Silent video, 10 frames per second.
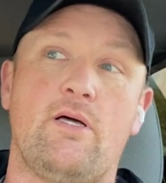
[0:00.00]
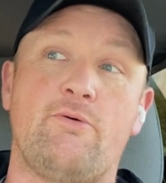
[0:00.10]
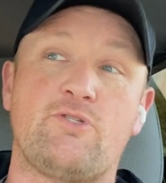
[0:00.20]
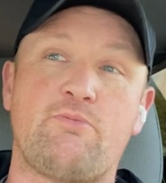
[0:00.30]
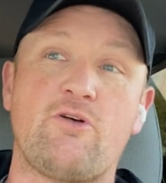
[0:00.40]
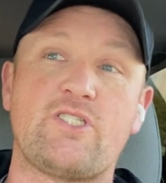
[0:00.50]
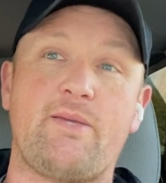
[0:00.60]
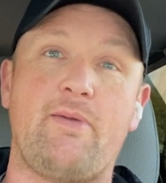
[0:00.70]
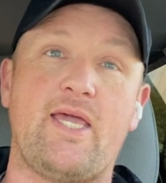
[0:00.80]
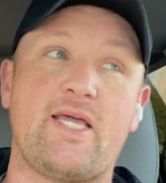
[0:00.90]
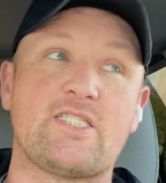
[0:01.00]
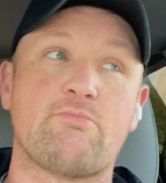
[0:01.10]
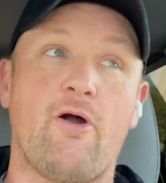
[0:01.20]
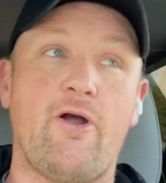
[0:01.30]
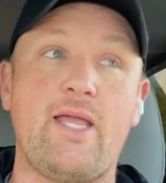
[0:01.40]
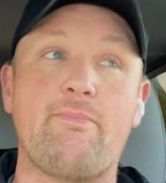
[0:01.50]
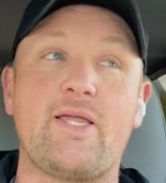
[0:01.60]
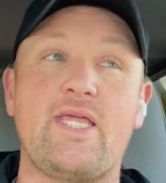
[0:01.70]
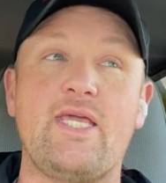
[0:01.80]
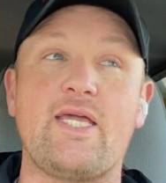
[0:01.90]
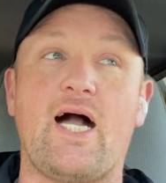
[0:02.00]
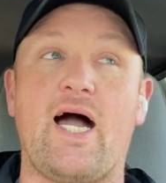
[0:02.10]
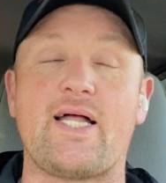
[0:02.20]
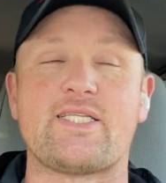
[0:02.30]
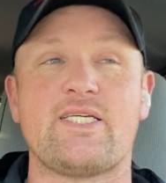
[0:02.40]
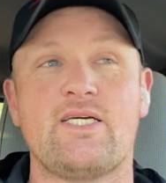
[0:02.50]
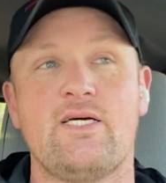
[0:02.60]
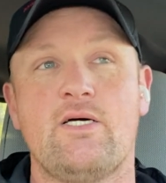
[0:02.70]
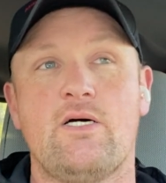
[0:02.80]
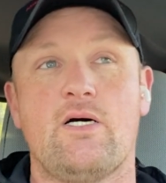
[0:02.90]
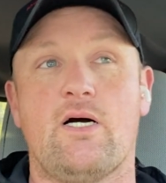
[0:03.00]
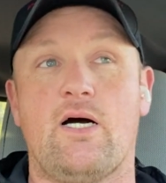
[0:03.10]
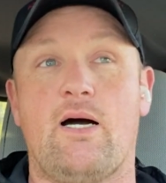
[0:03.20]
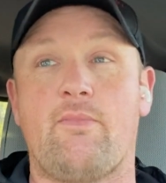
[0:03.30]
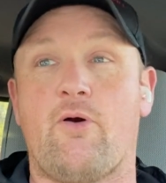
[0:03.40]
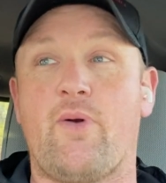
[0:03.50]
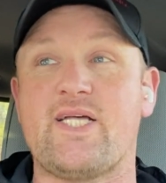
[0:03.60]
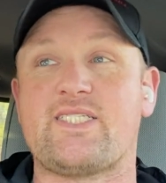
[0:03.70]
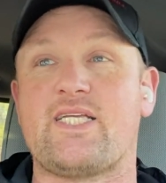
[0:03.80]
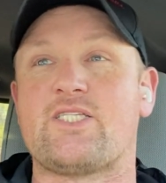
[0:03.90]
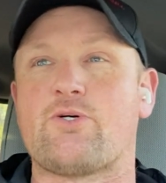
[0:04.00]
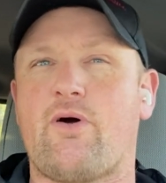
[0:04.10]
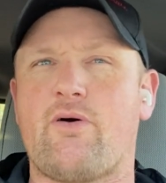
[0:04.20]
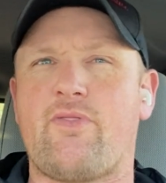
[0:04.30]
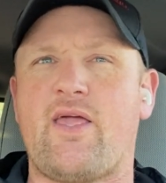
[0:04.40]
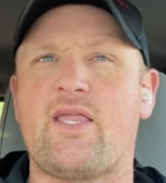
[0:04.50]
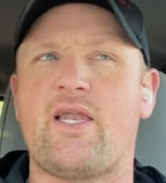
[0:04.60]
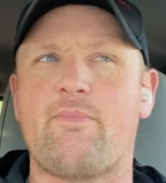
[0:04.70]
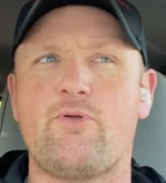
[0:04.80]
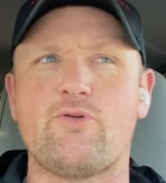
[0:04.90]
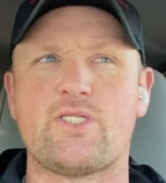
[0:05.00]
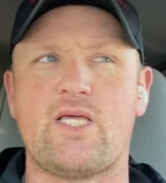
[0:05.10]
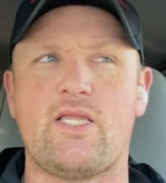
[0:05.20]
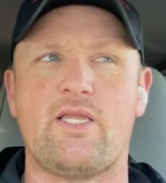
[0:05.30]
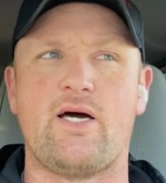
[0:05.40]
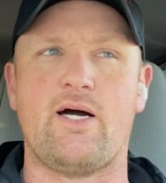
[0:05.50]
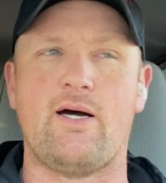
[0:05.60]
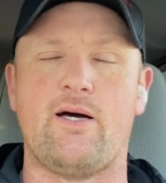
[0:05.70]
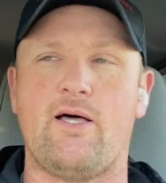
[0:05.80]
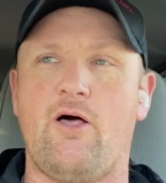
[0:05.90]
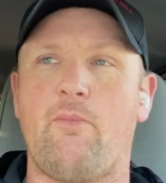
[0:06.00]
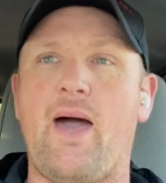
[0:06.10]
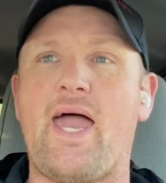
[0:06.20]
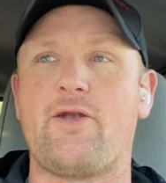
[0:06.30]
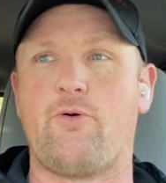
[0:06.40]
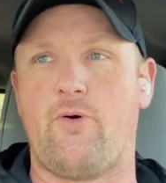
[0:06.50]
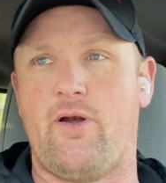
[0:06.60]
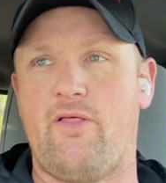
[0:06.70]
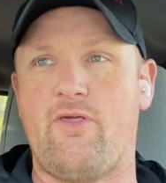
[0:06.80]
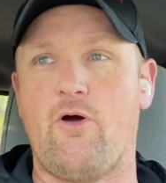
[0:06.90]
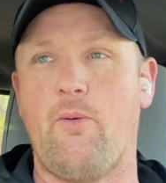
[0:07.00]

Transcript: It was supposed to be against Marty, but he got arrested, so they ended up using El Matador in the